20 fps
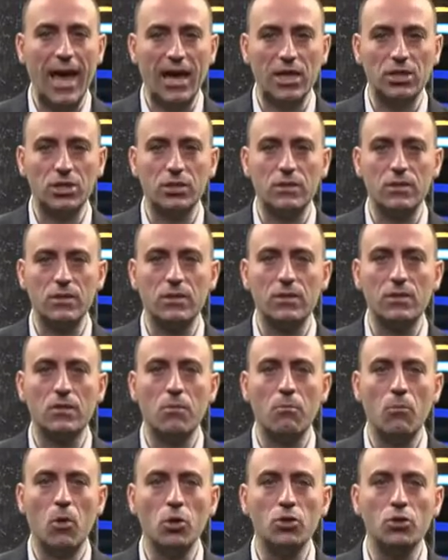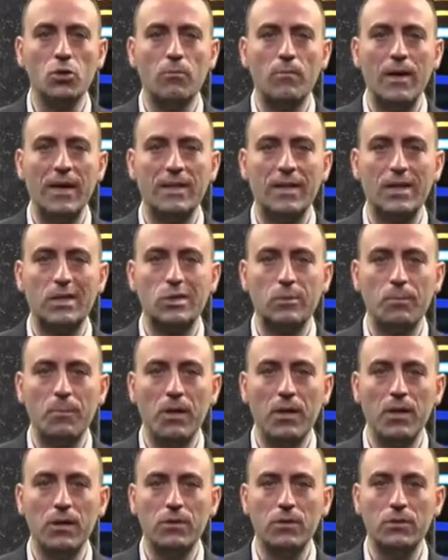actions the module might
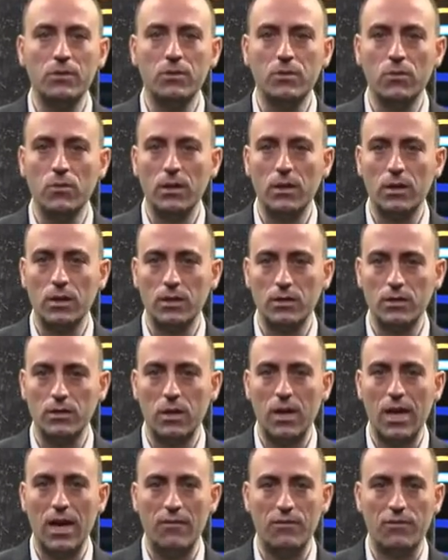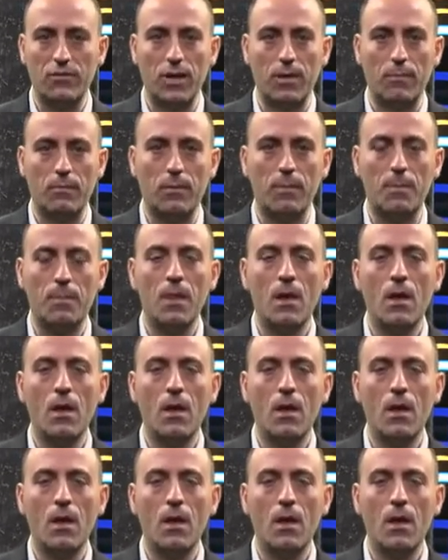experience during its lifetime.